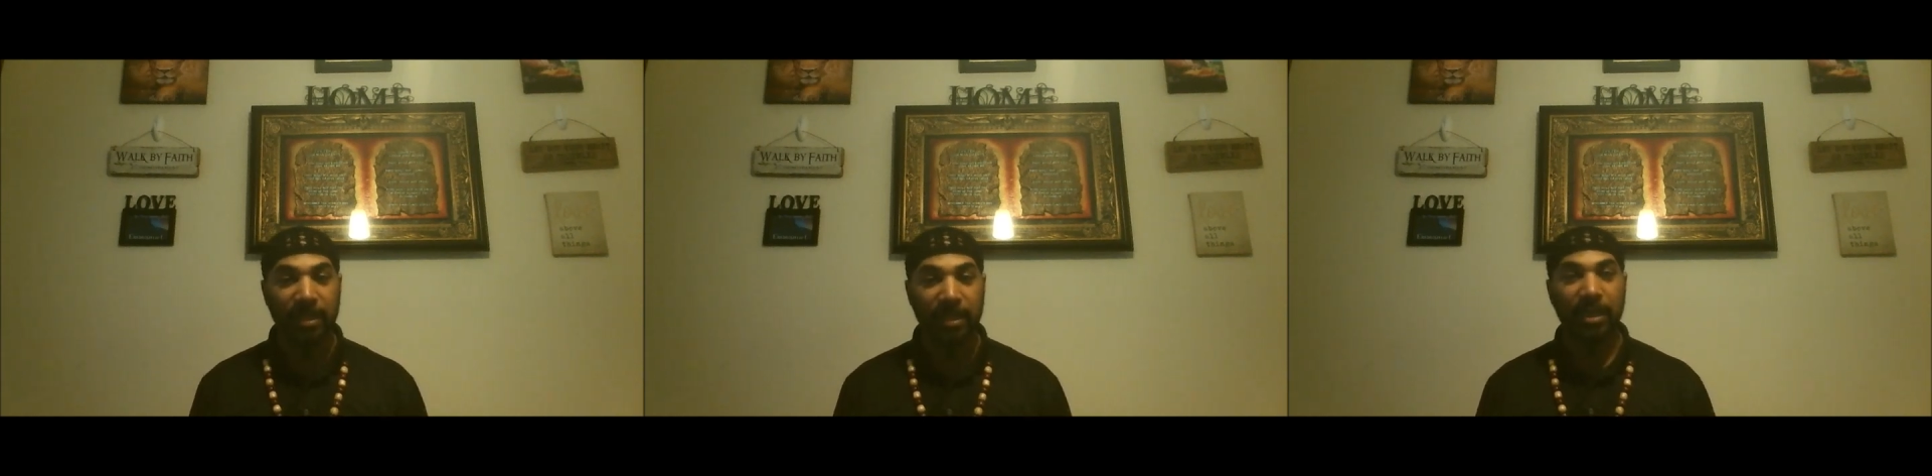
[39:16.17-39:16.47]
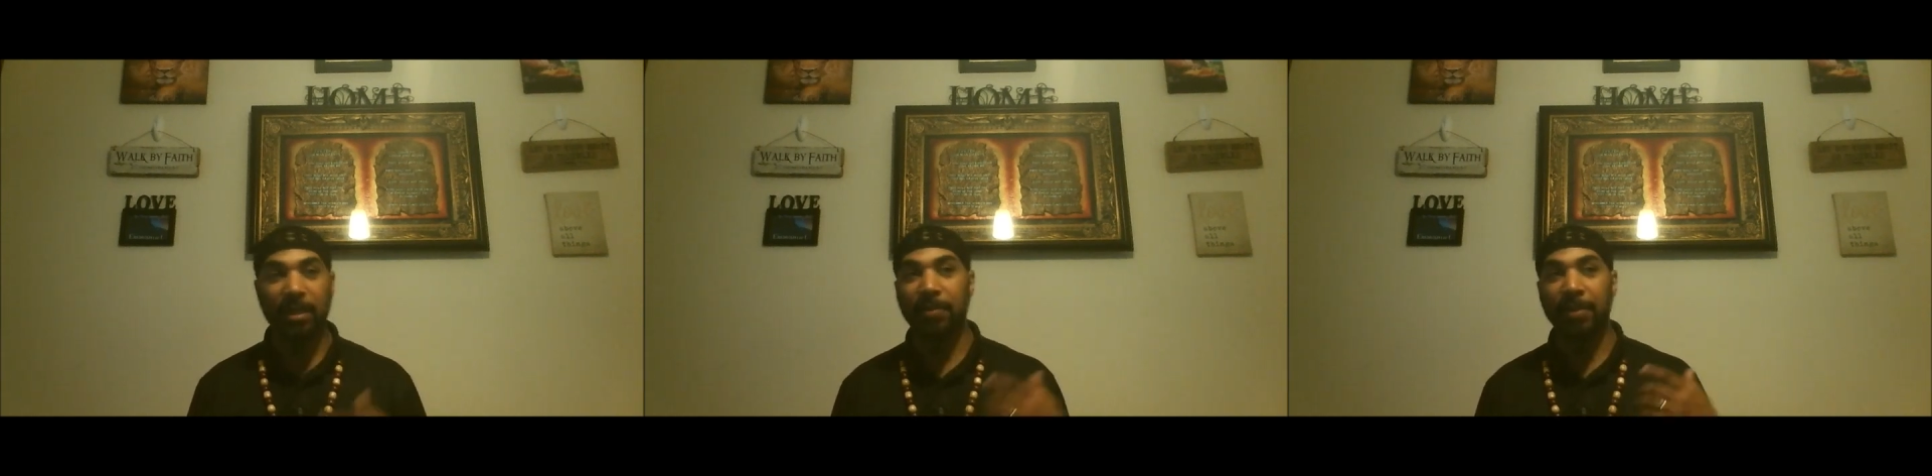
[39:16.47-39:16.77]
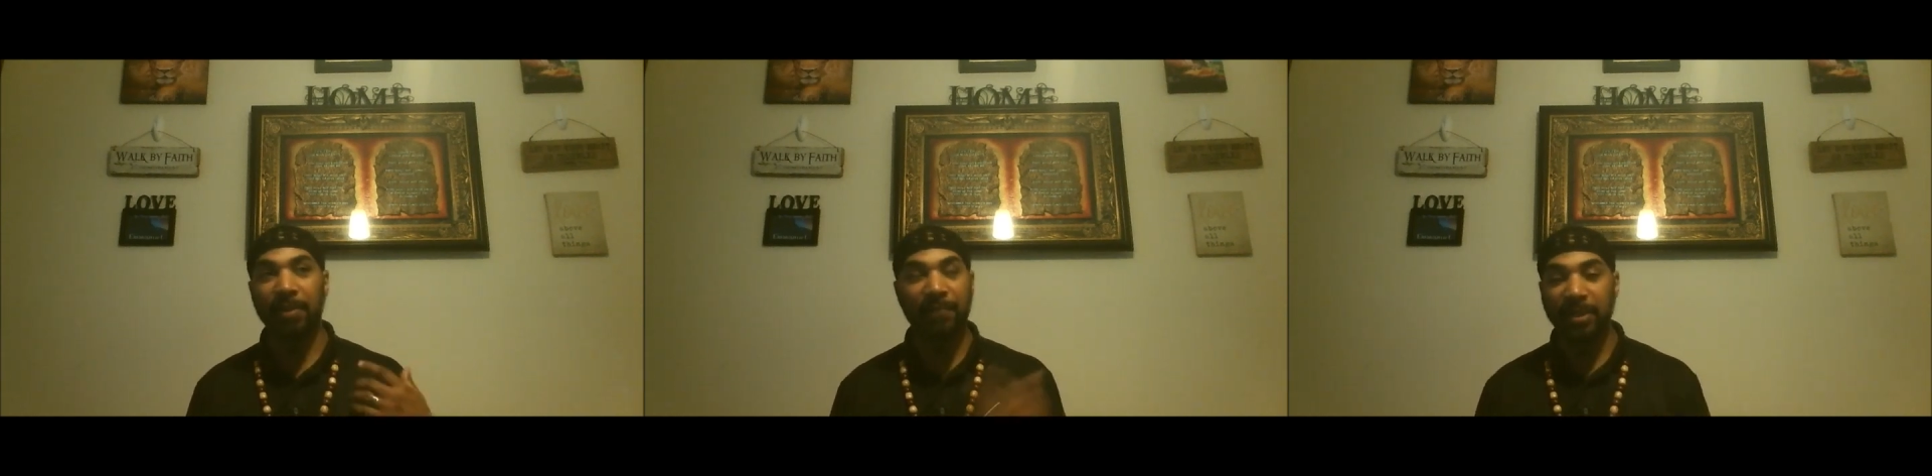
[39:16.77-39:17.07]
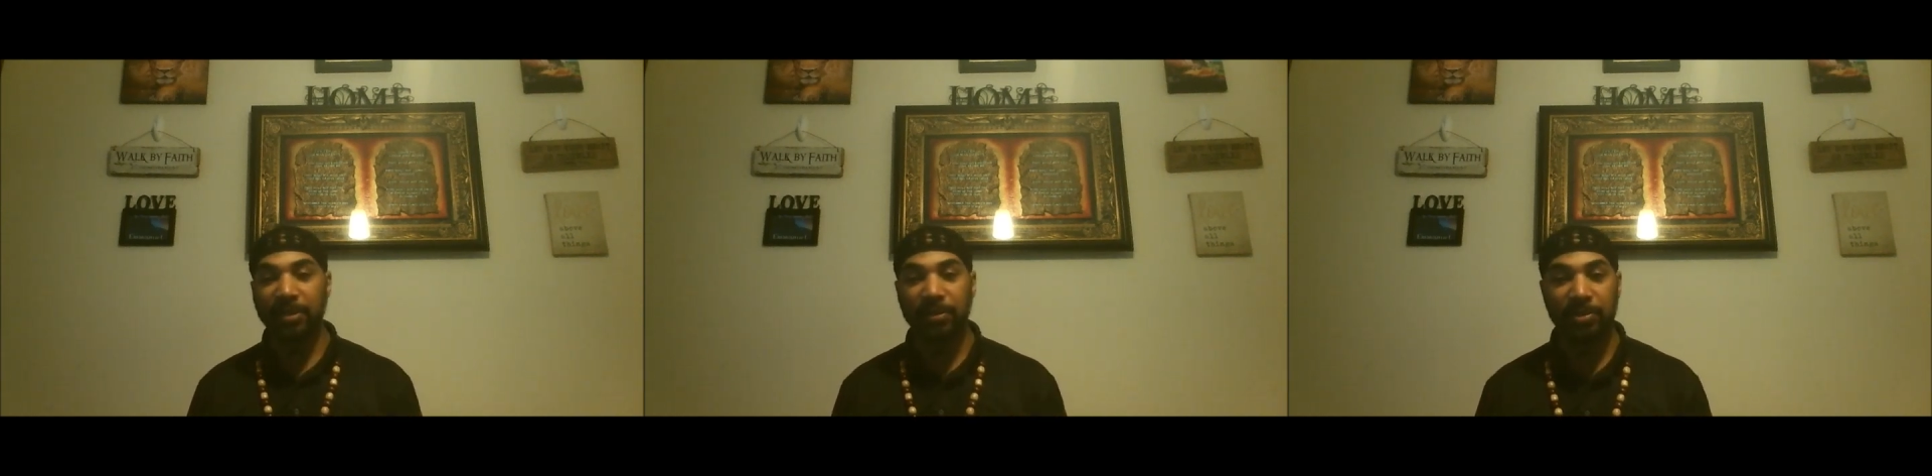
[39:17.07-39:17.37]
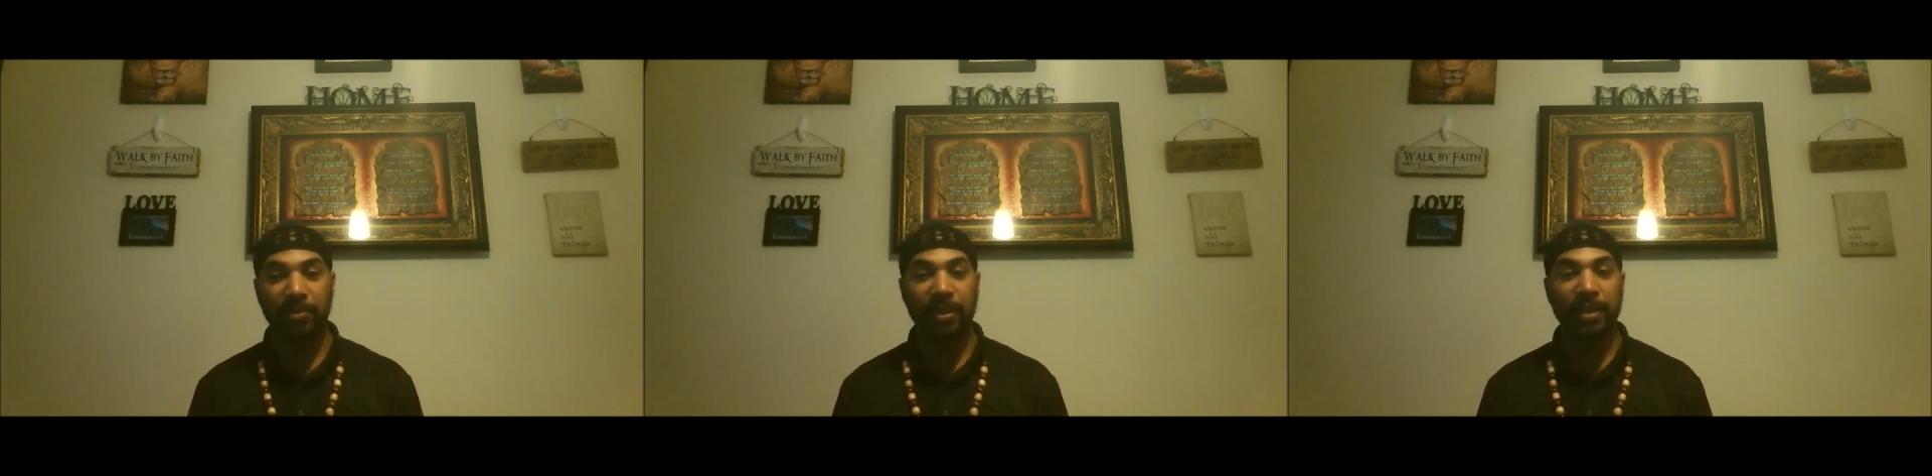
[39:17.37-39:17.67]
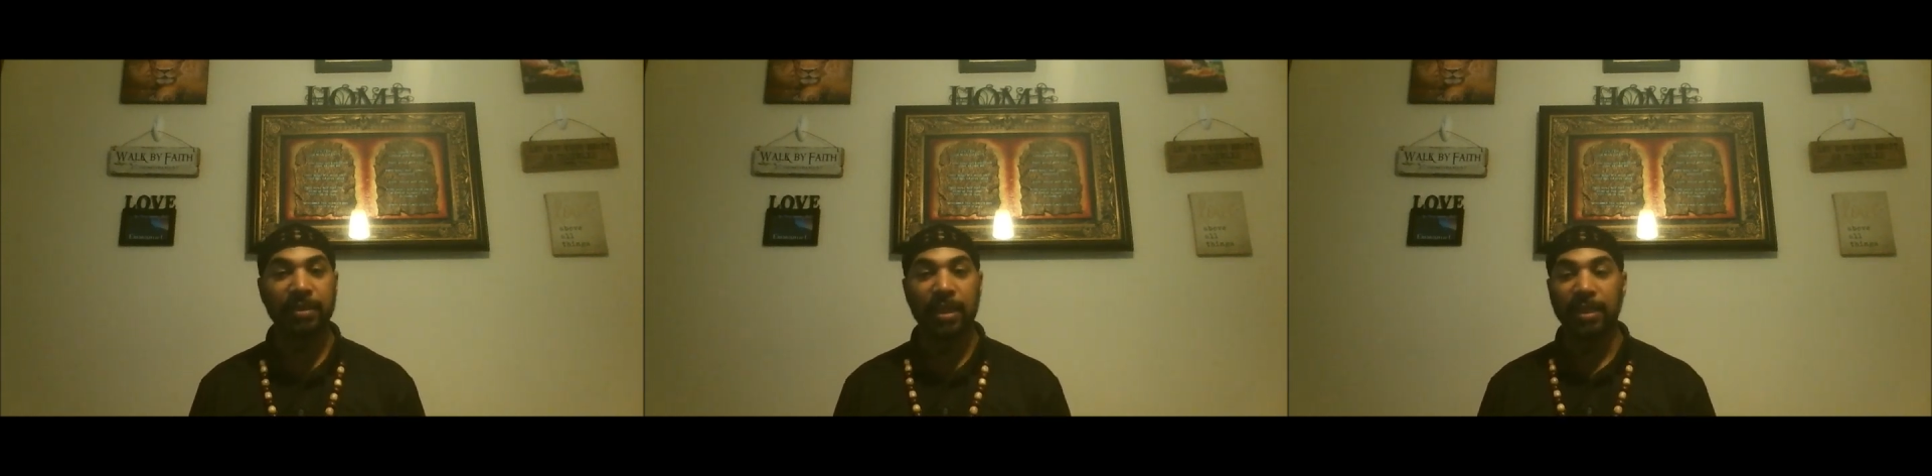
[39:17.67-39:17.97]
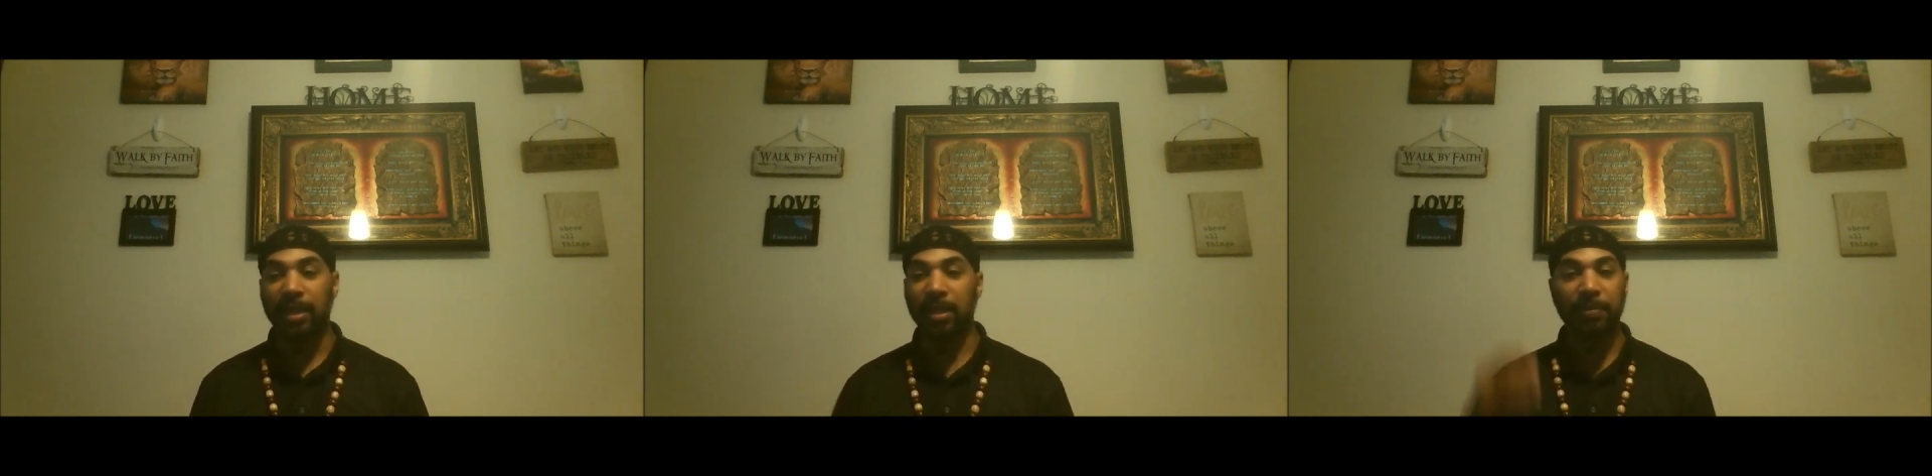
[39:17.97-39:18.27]
There's going to be physical stress.
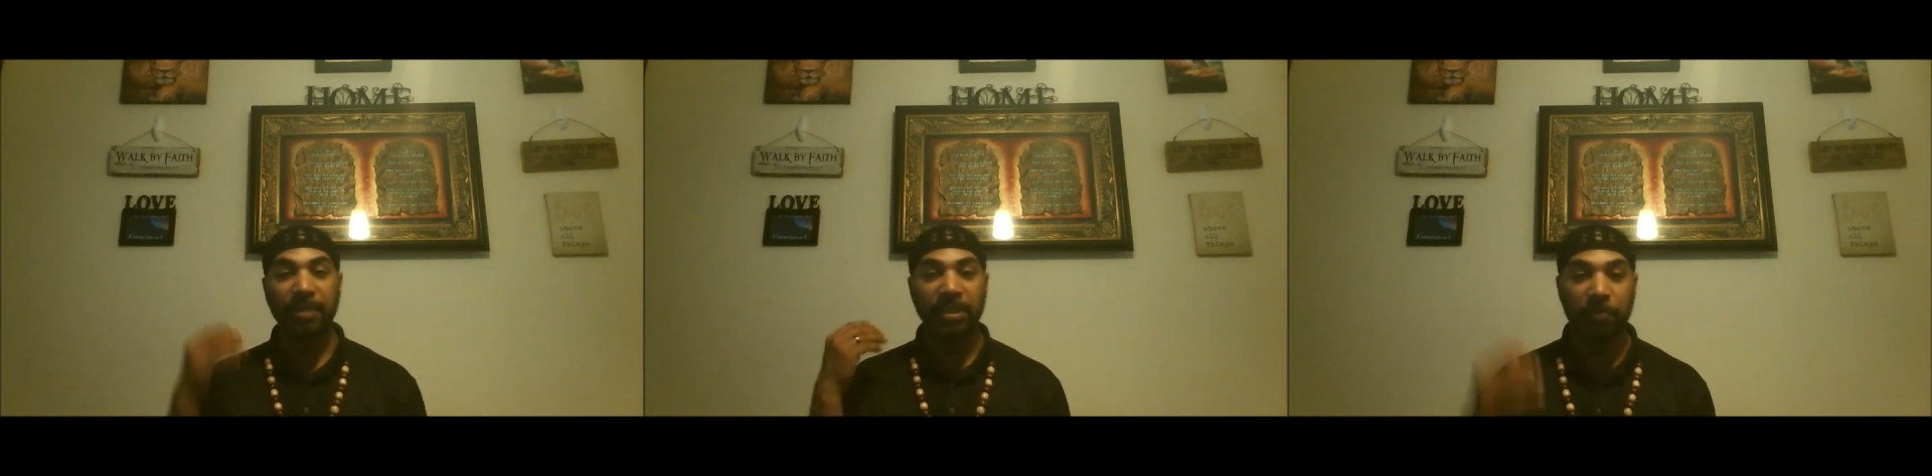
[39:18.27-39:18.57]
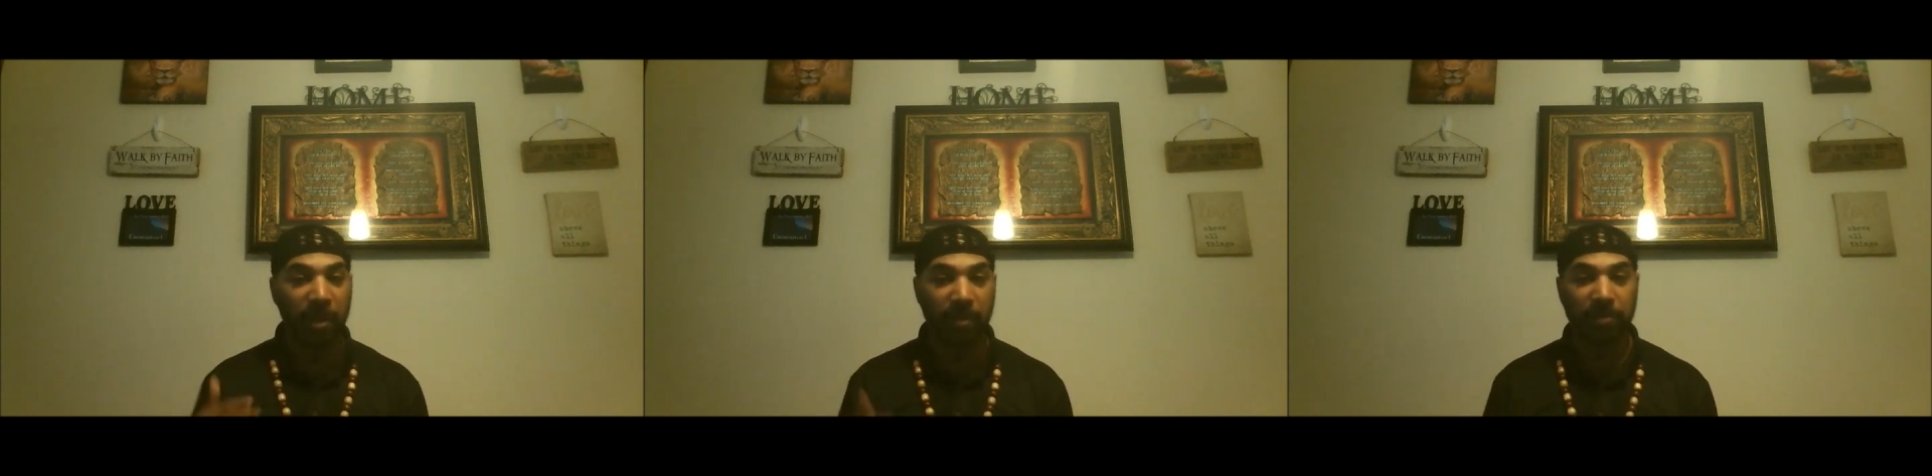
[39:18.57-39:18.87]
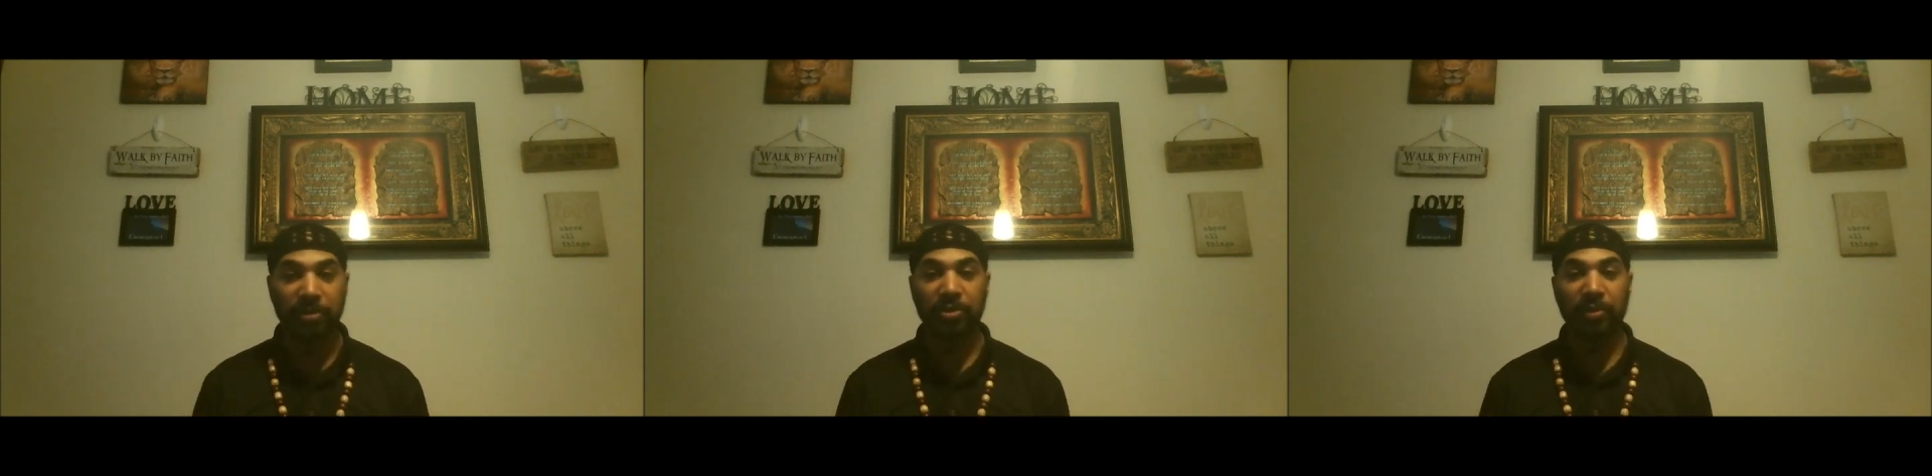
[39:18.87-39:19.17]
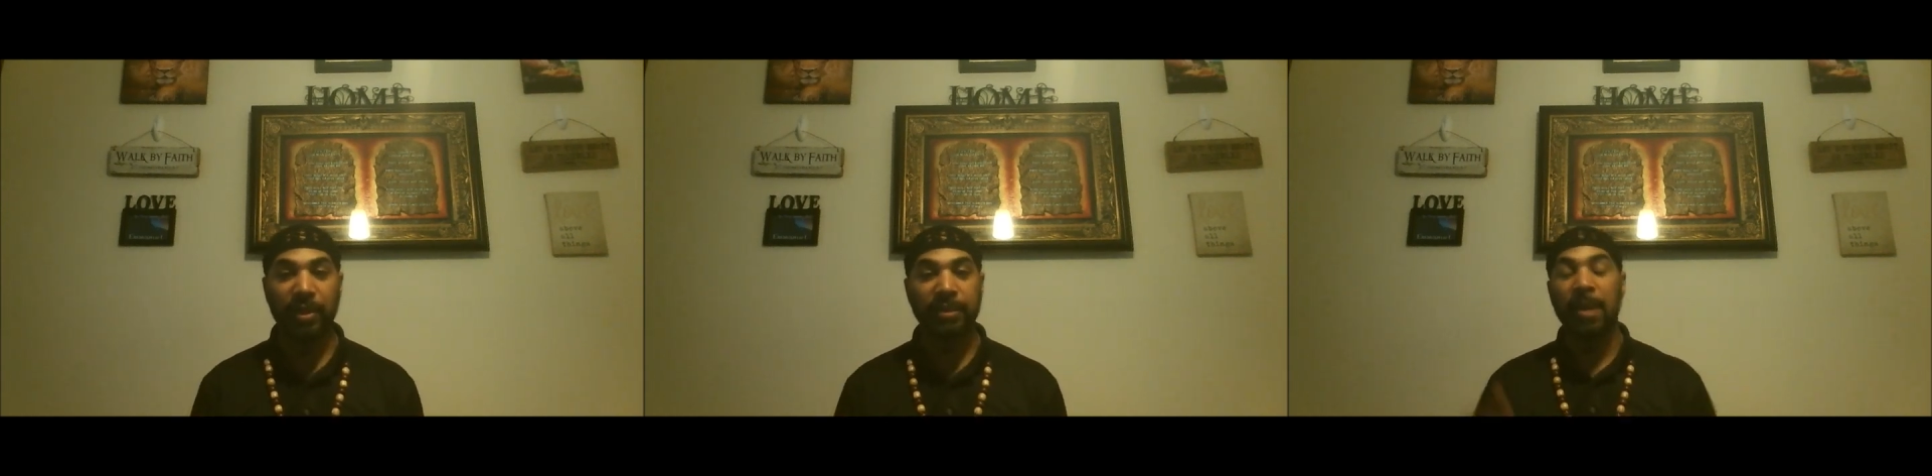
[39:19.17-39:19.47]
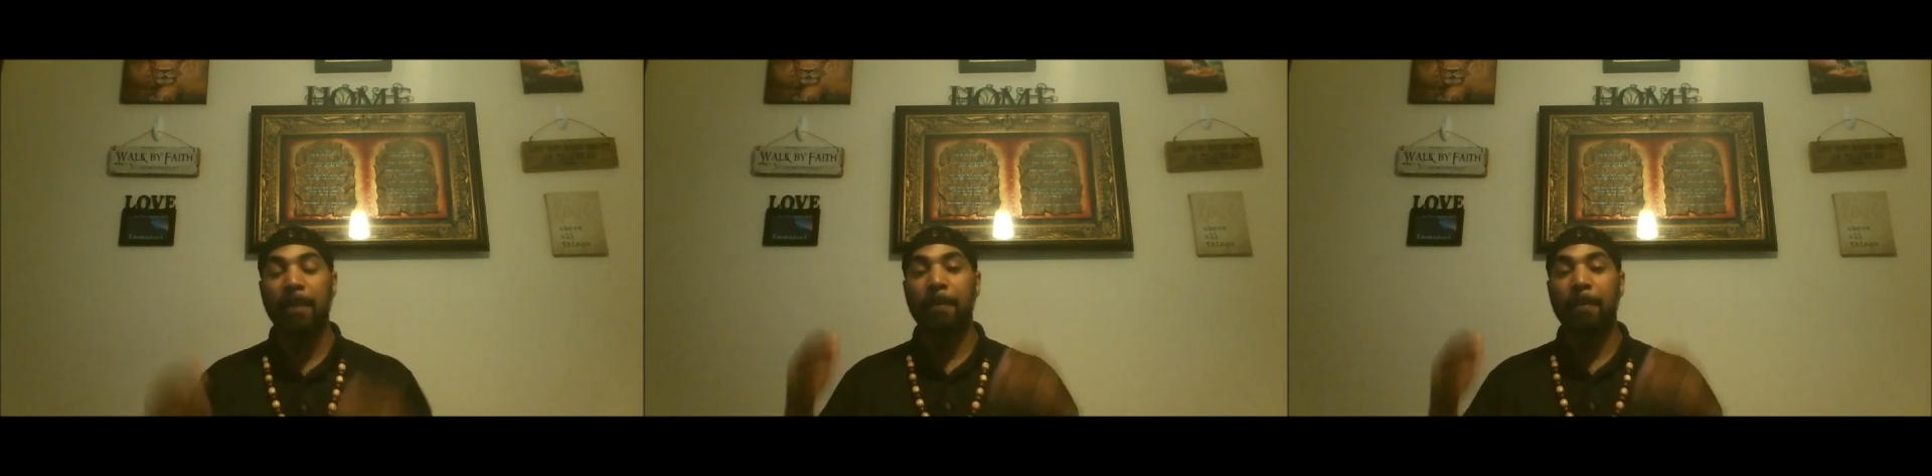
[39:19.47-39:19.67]
There's going to be spiritual stress.